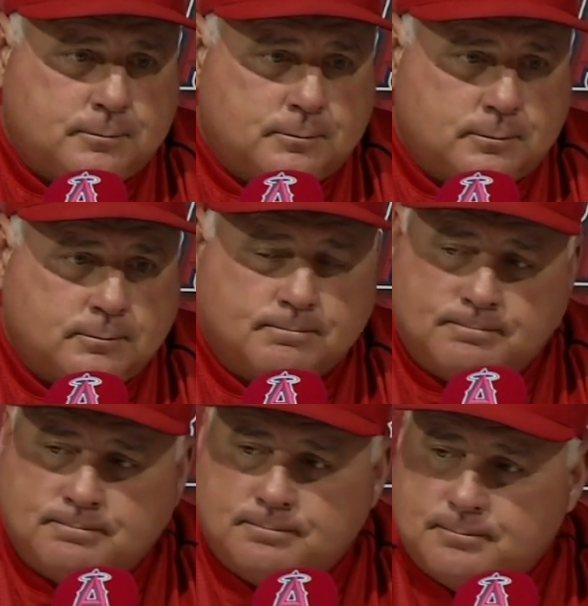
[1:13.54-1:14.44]

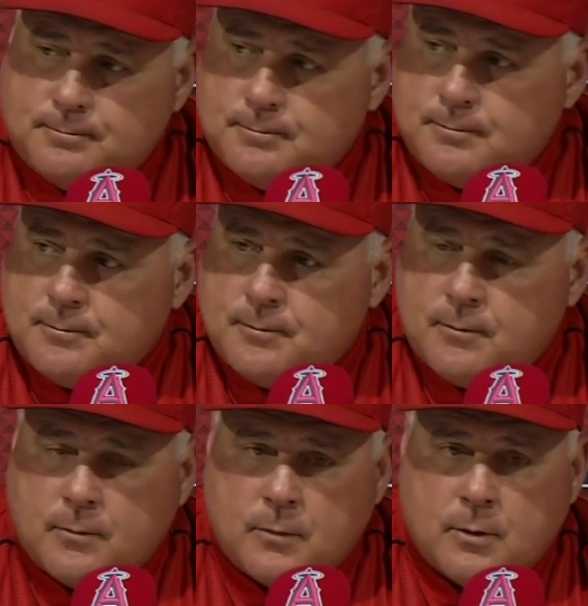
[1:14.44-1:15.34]

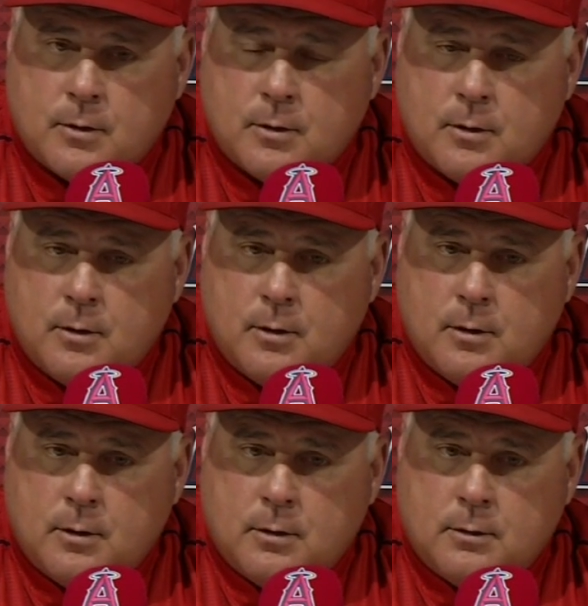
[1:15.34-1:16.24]

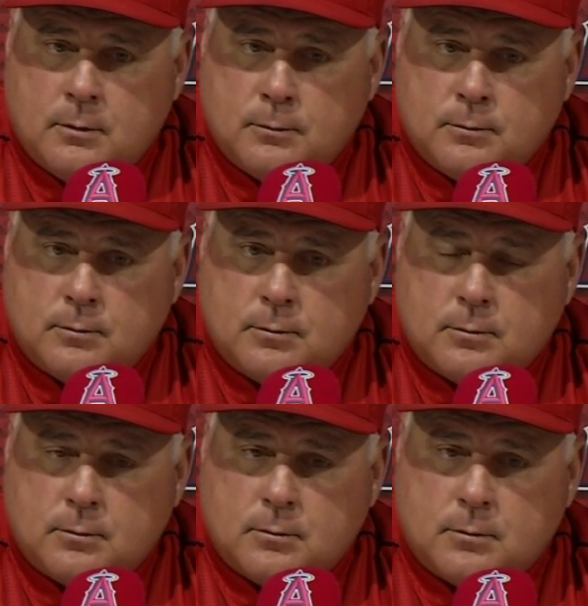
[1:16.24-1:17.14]

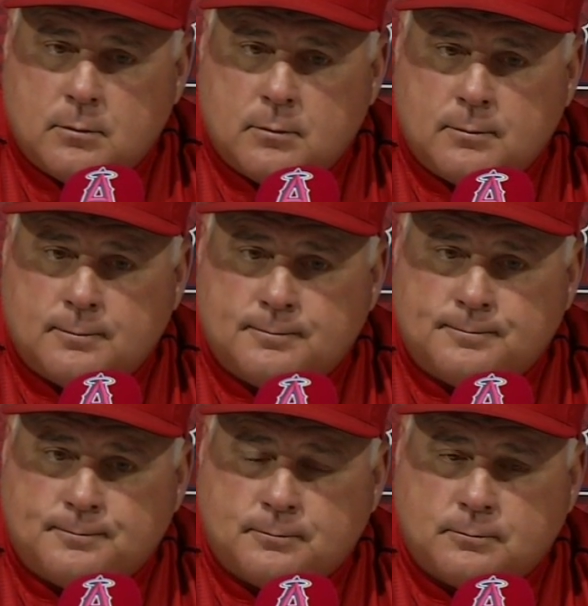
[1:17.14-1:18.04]

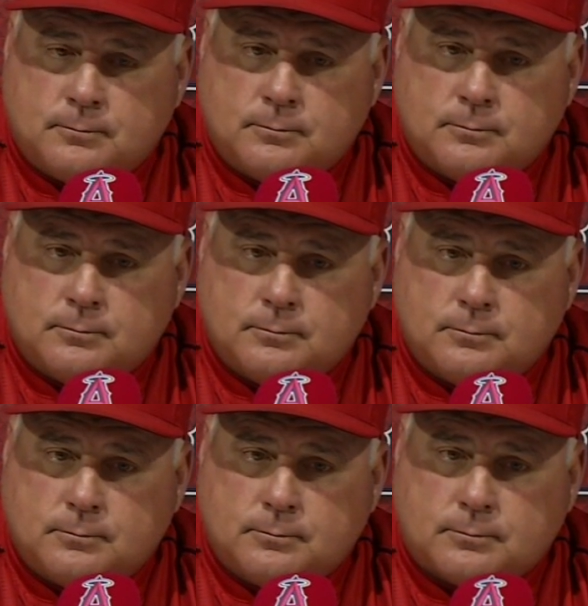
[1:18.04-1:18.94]

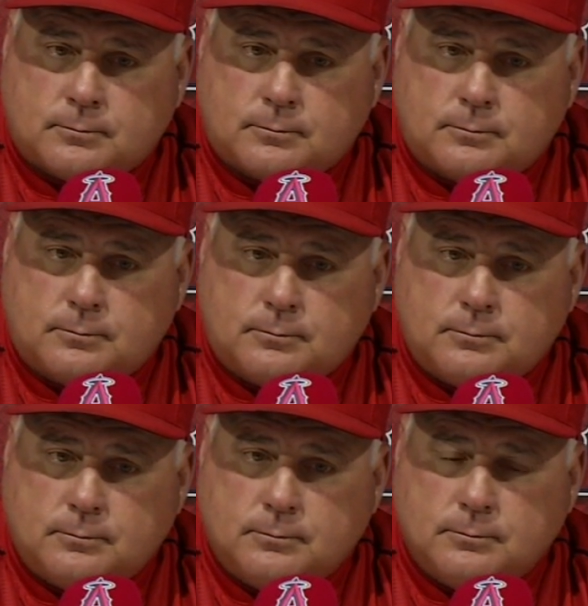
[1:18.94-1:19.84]

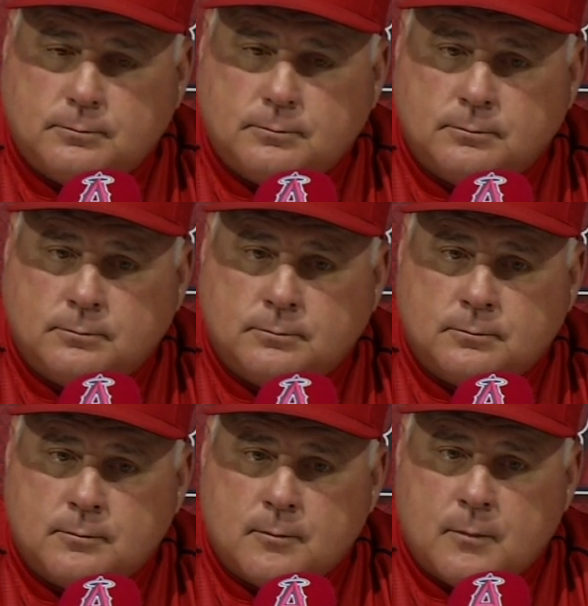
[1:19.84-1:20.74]

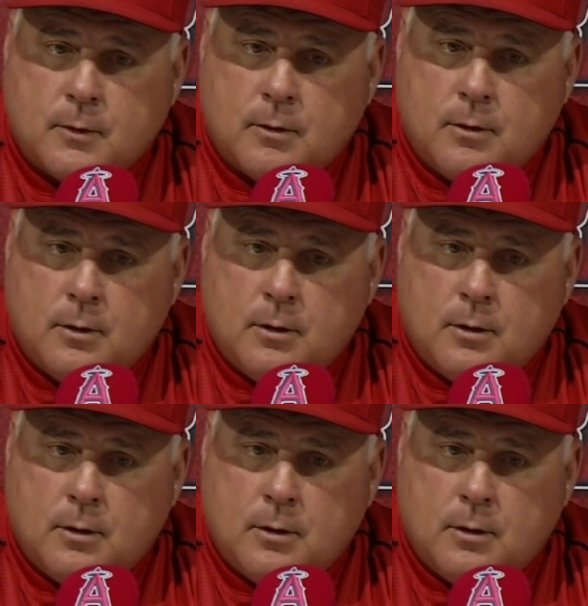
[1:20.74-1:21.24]
(no one is talking)